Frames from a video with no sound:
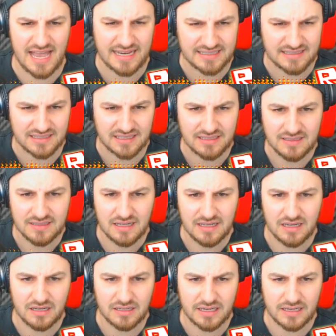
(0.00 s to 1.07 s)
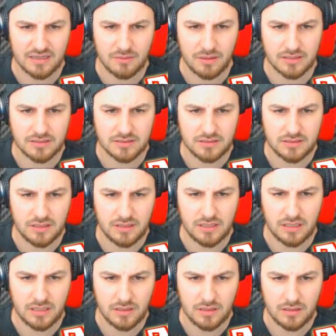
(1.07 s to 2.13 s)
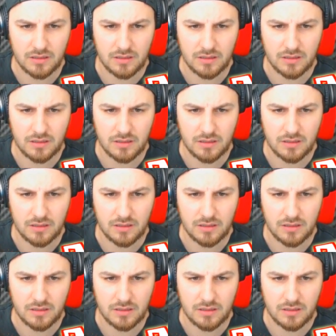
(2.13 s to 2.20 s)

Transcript: seconds. Okay, go on. Yeah.